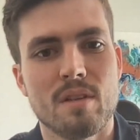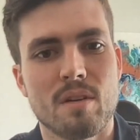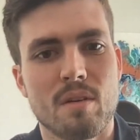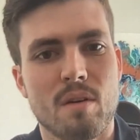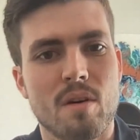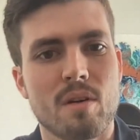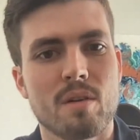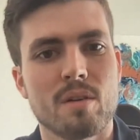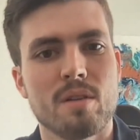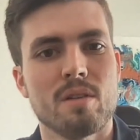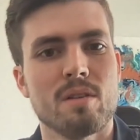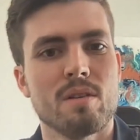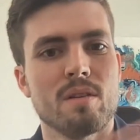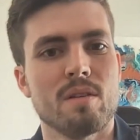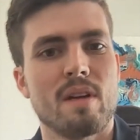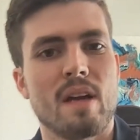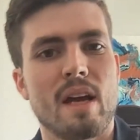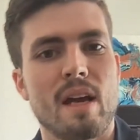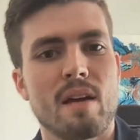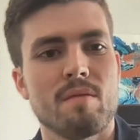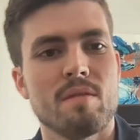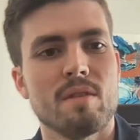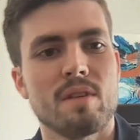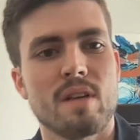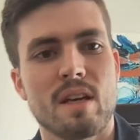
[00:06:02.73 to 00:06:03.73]
all your
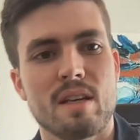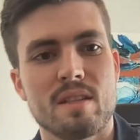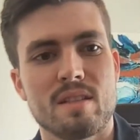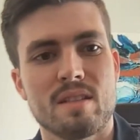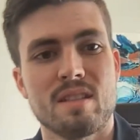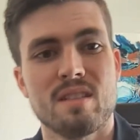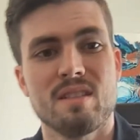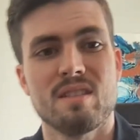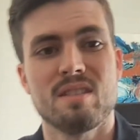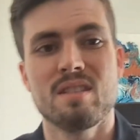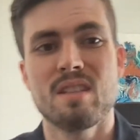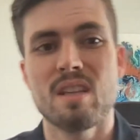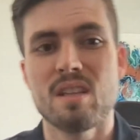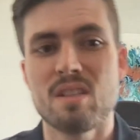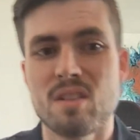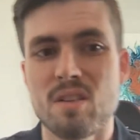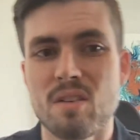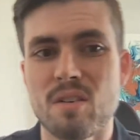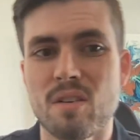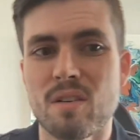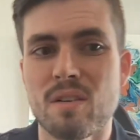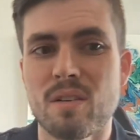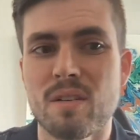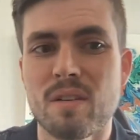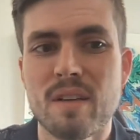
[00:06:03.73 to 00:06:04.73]
advertising is
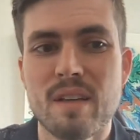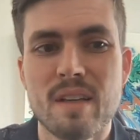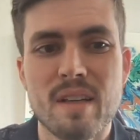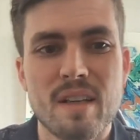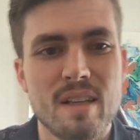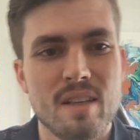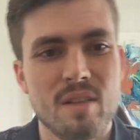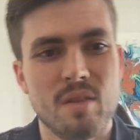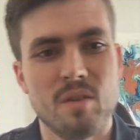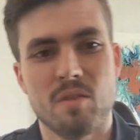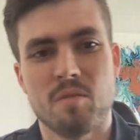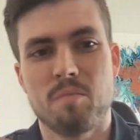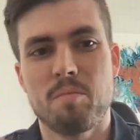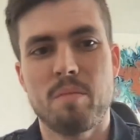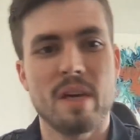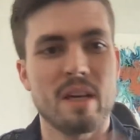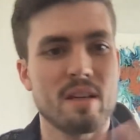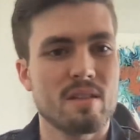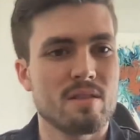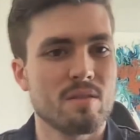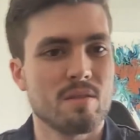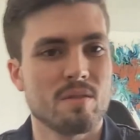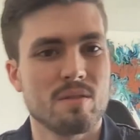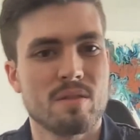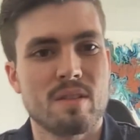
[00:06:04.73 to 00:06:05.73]
digital, you have
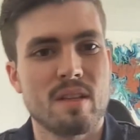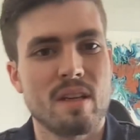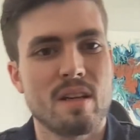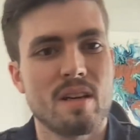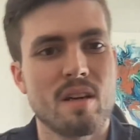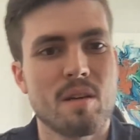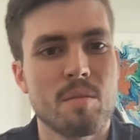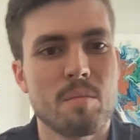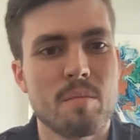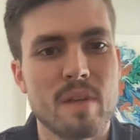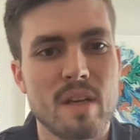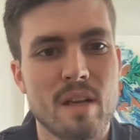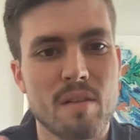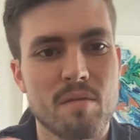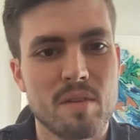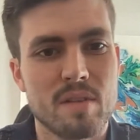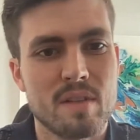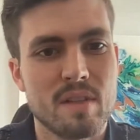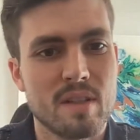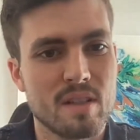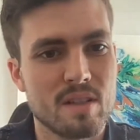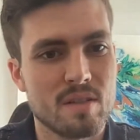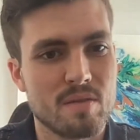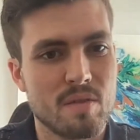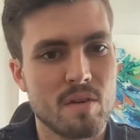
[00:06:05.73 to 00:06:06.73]
pixels set up and
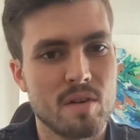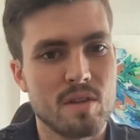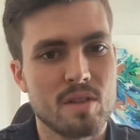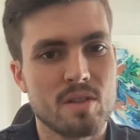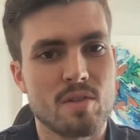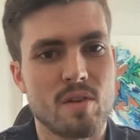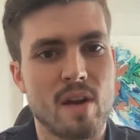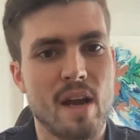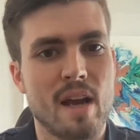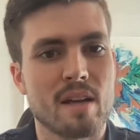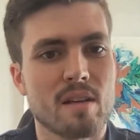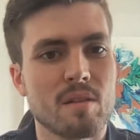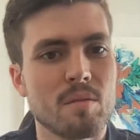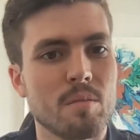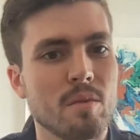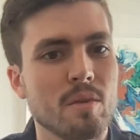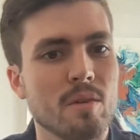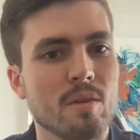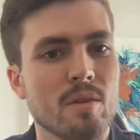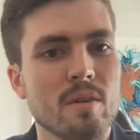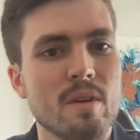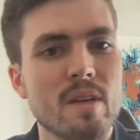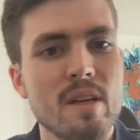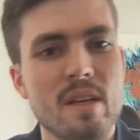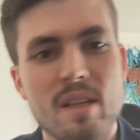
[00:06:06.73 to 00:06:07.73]
everything is very
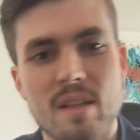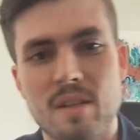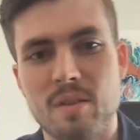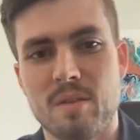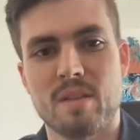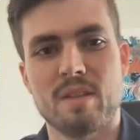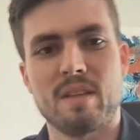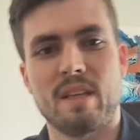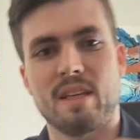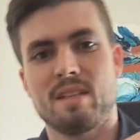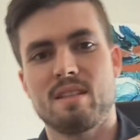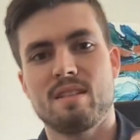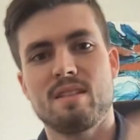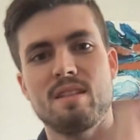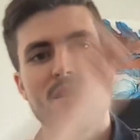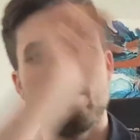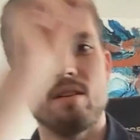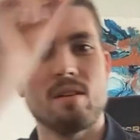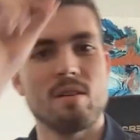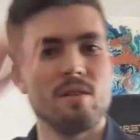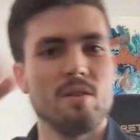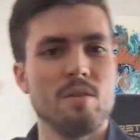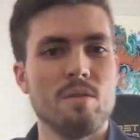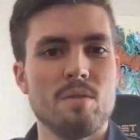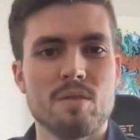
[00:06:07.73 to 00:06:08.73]
trackable. You can like see
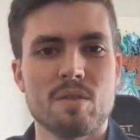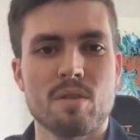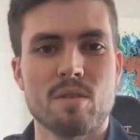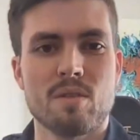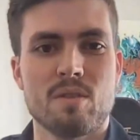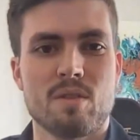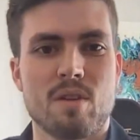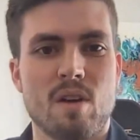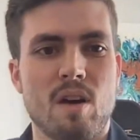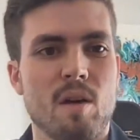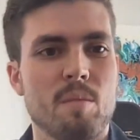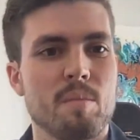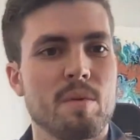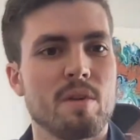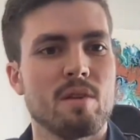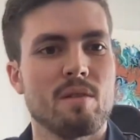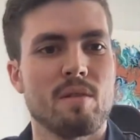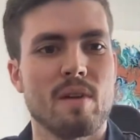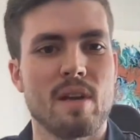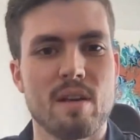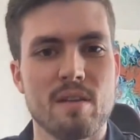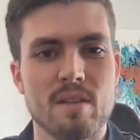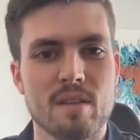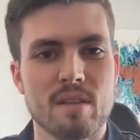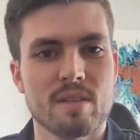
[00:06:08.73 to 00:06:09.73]
your users hopping
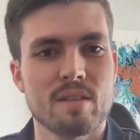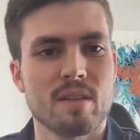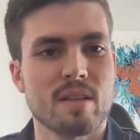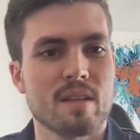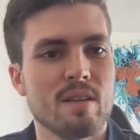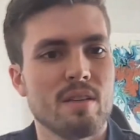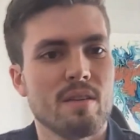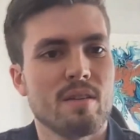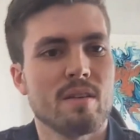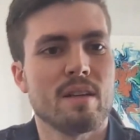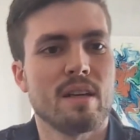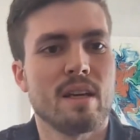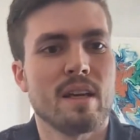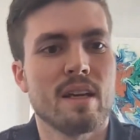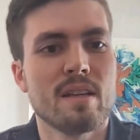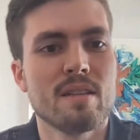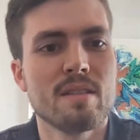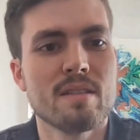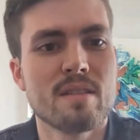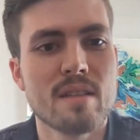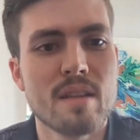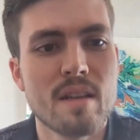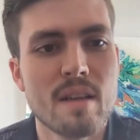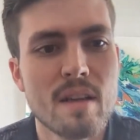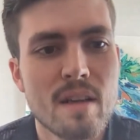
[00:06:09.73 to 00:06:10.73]
around and clicking on
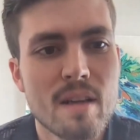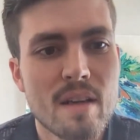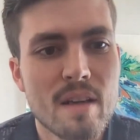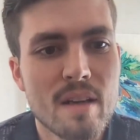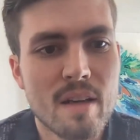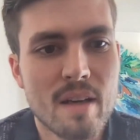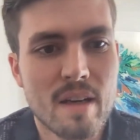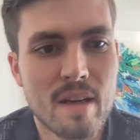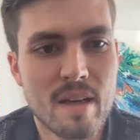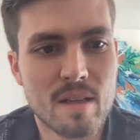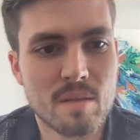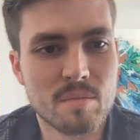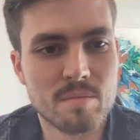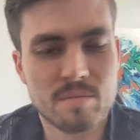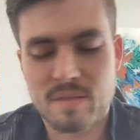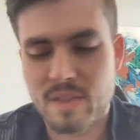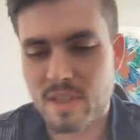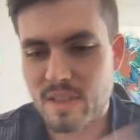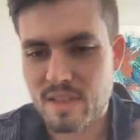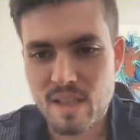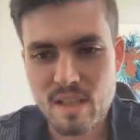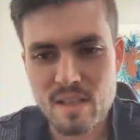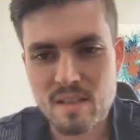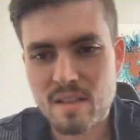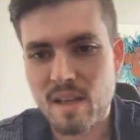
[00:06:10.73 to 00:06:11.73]
ads.
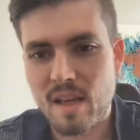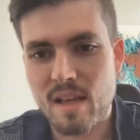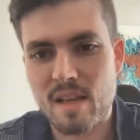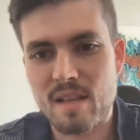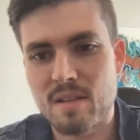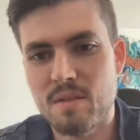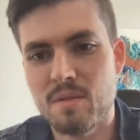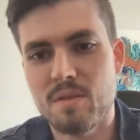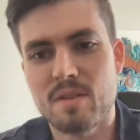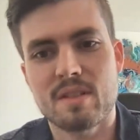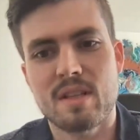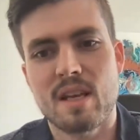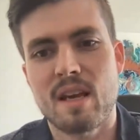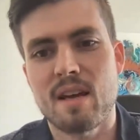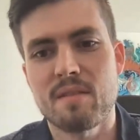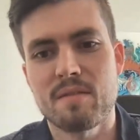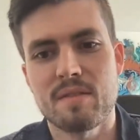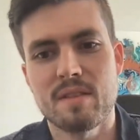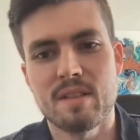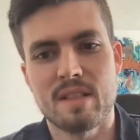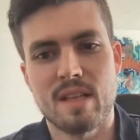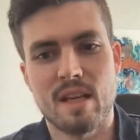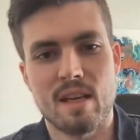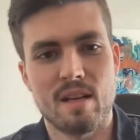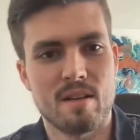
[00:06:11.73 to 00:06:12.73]
Because then, hey, you just have
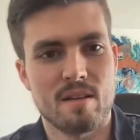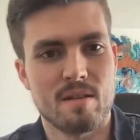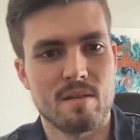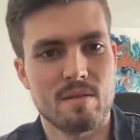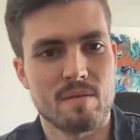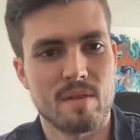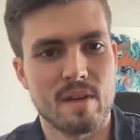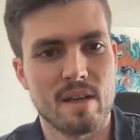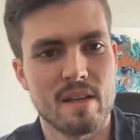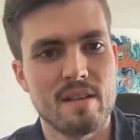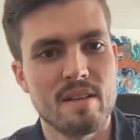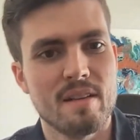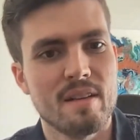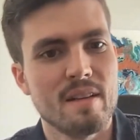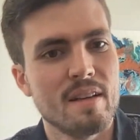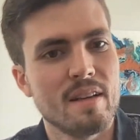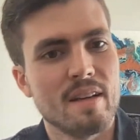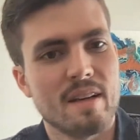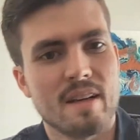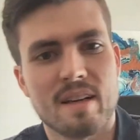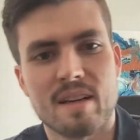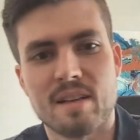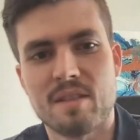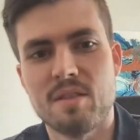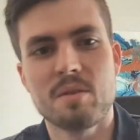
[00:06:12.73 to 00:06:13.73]
the data, right?
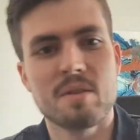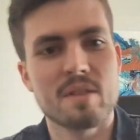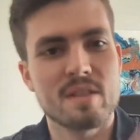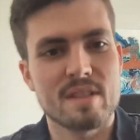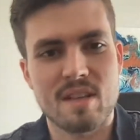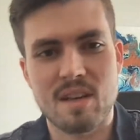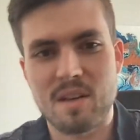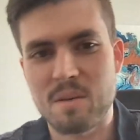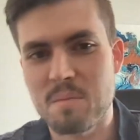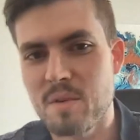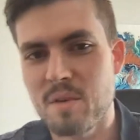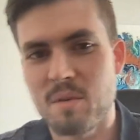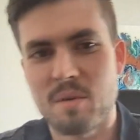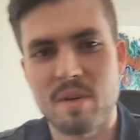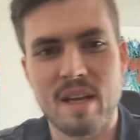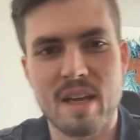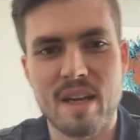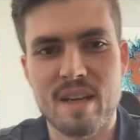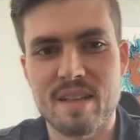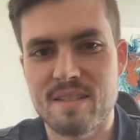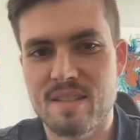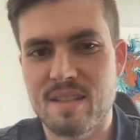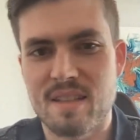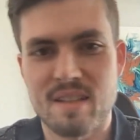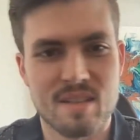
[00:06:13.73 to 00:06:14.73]
You can tell me what
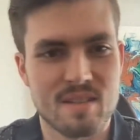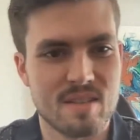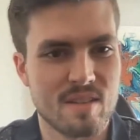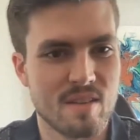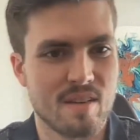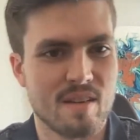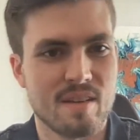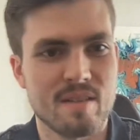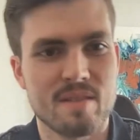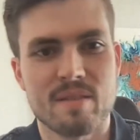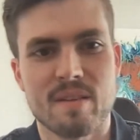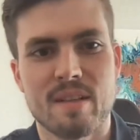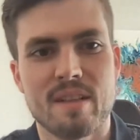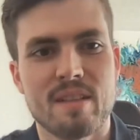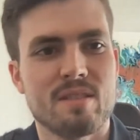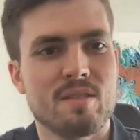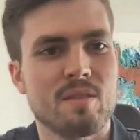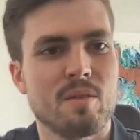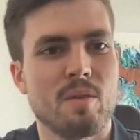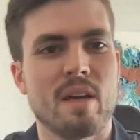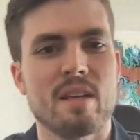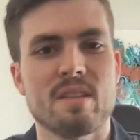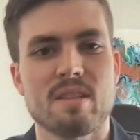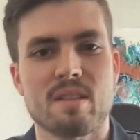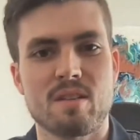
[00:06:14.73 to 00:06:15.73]
ads they saw, right?
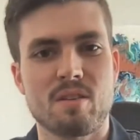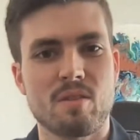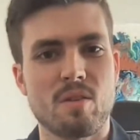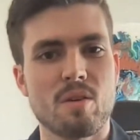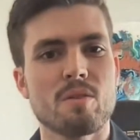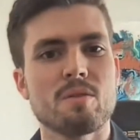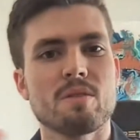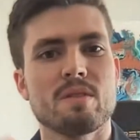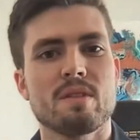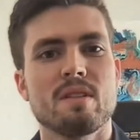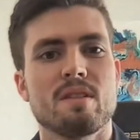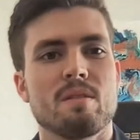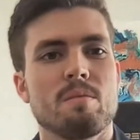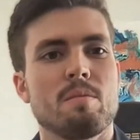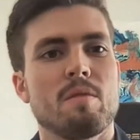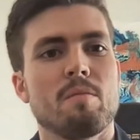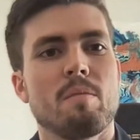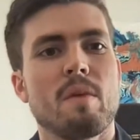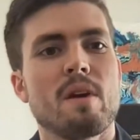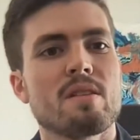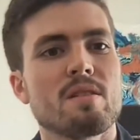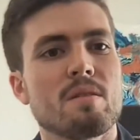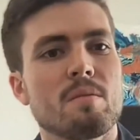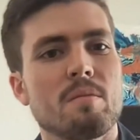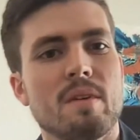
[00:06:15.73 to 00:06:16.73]
So as a closed system of
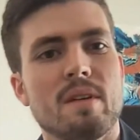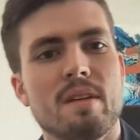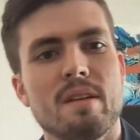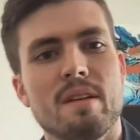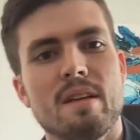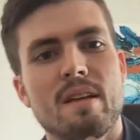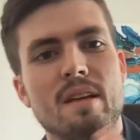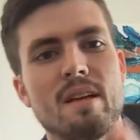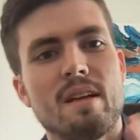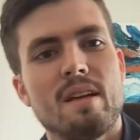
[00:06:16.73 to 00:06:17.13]
measurement,